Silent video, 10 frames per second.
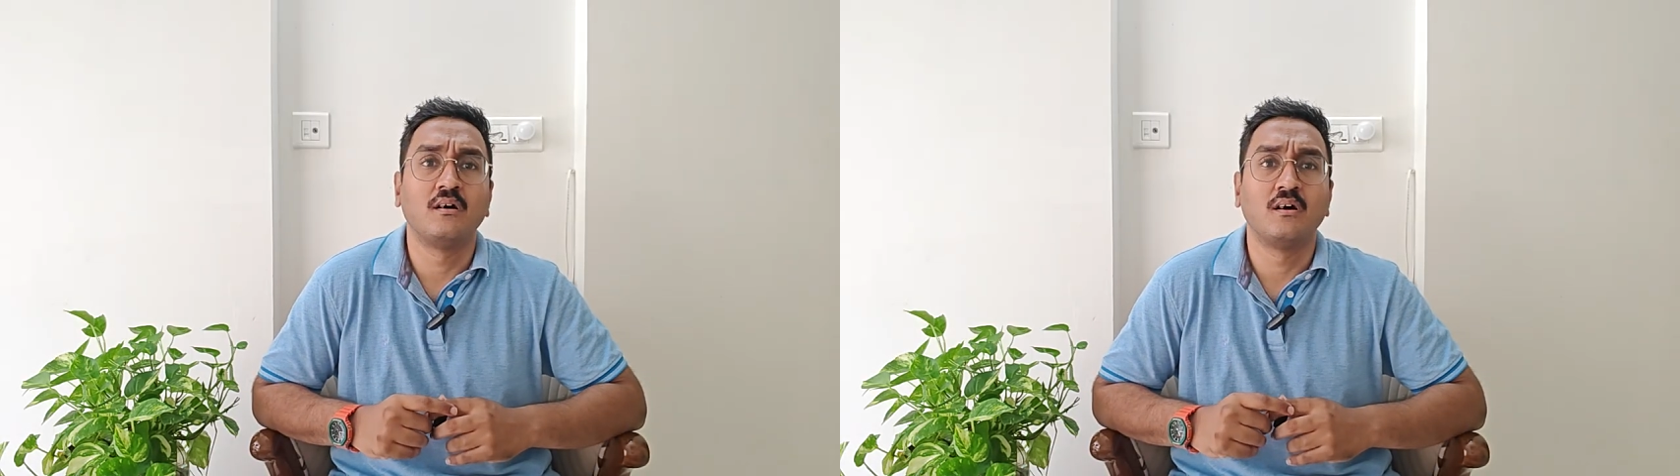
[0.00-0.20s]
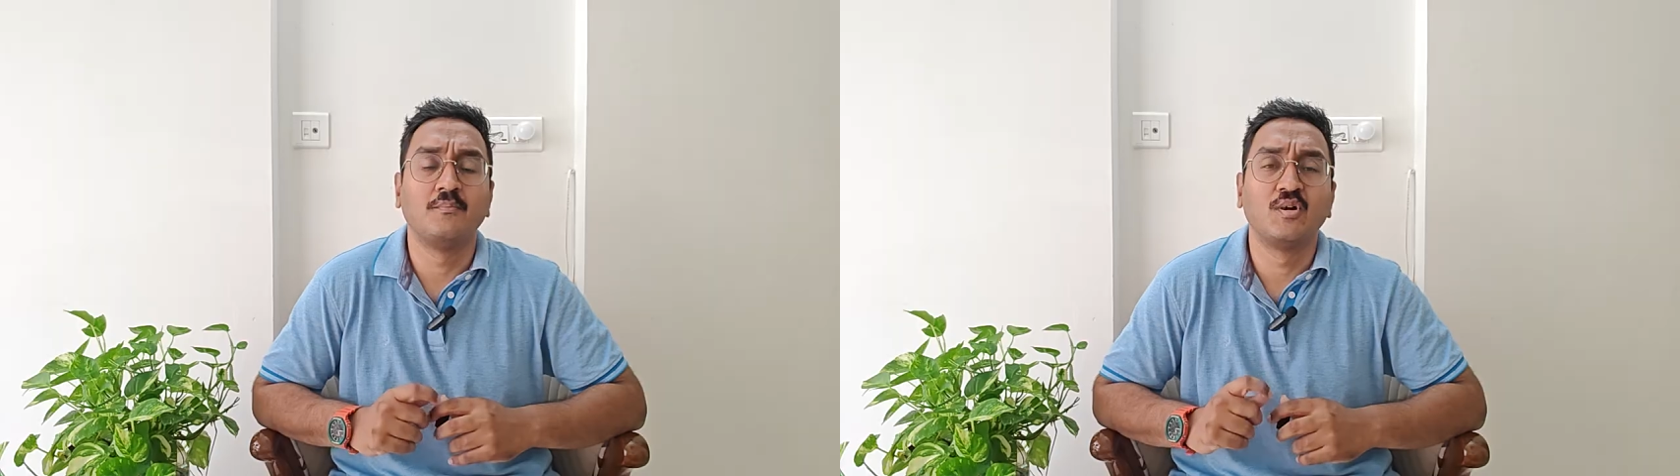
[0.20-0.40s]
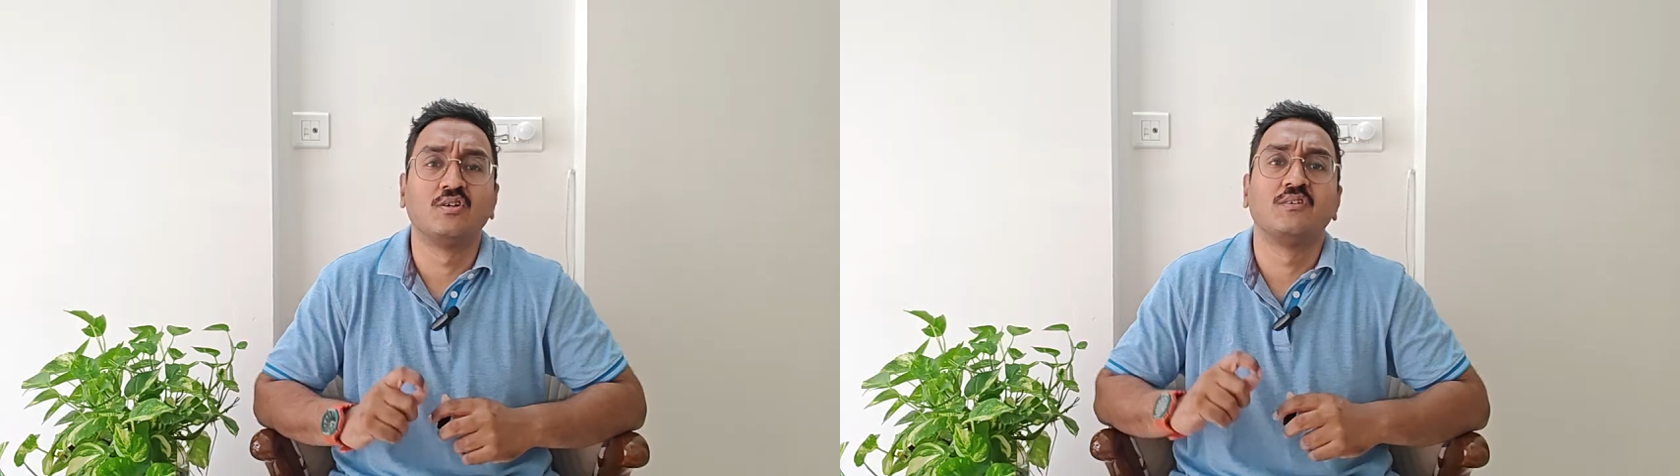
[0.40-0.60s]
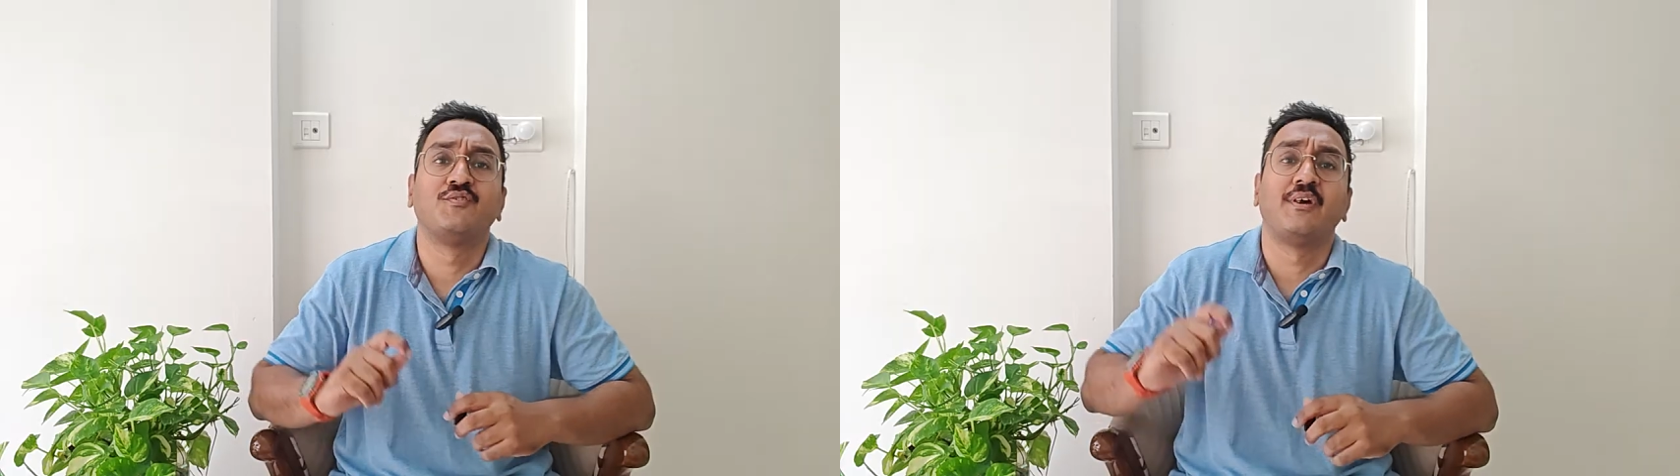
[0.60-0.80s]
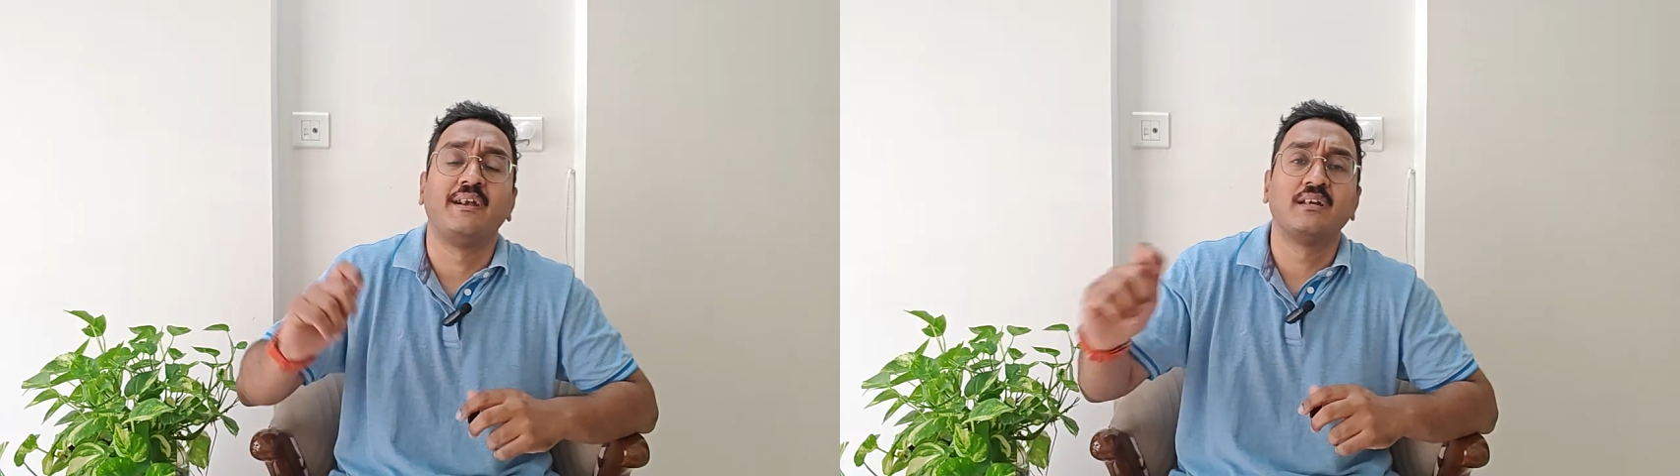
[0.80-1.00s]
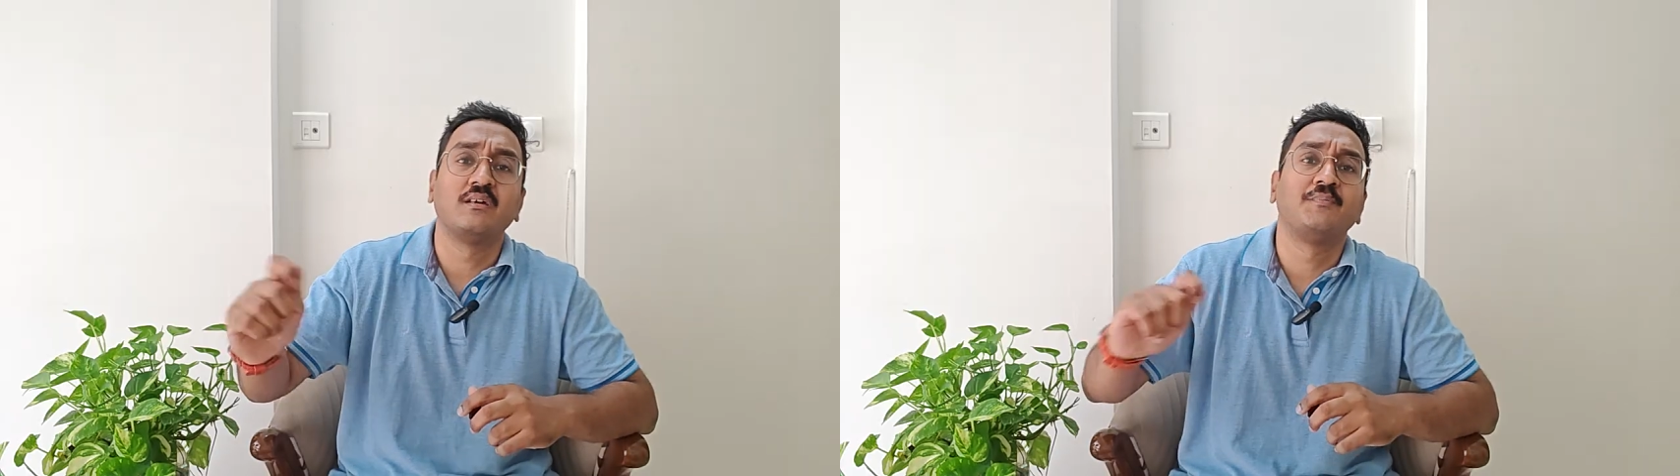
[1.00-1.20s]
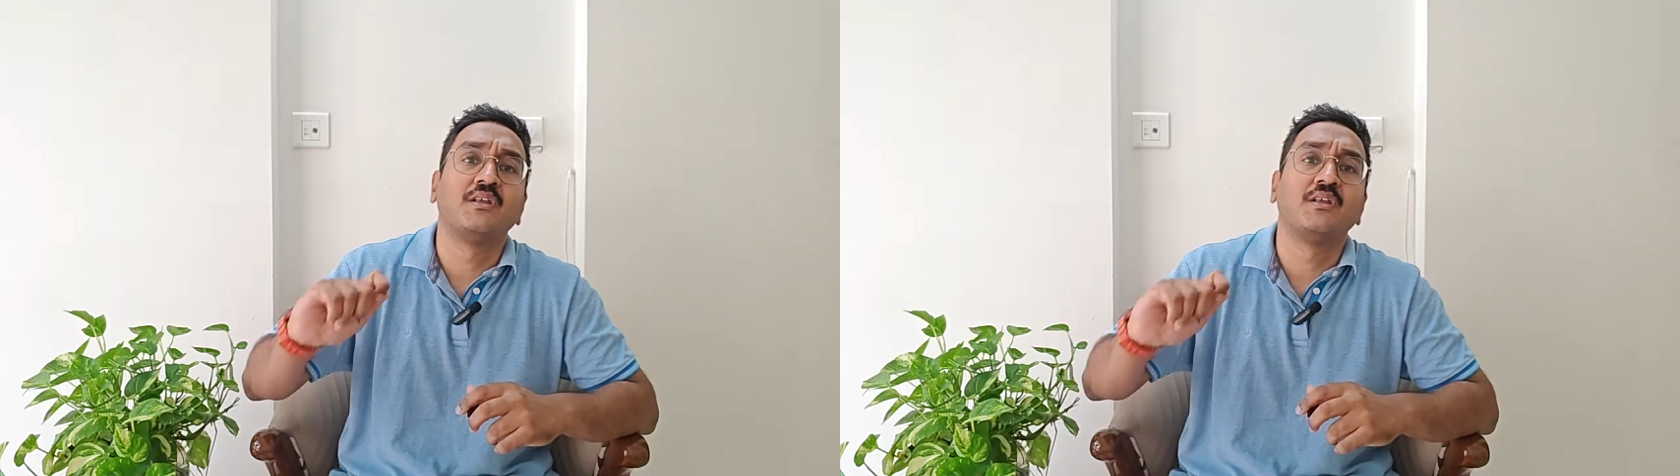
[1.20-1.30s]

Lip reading: because if you enter a